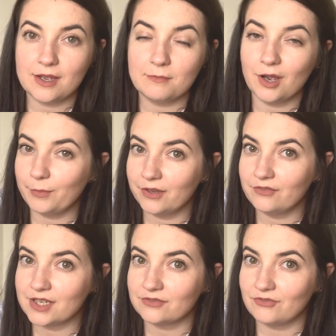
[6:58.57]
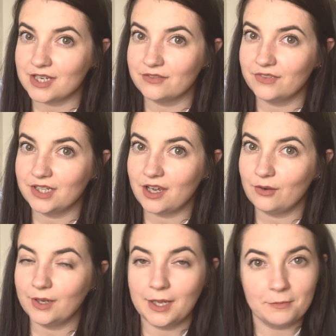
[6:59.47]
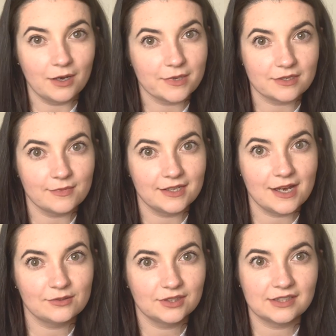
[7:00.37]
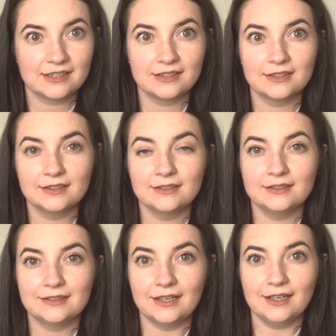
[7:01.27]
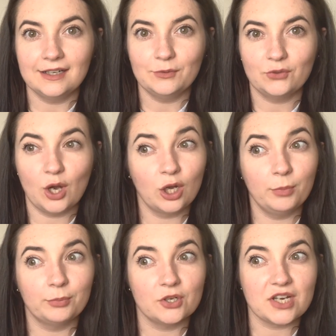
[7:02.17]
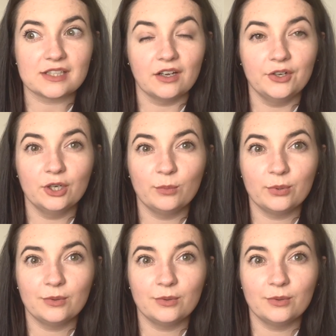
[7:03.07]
It might be a resin video, it might be something else. We've got a couple of projects lined up.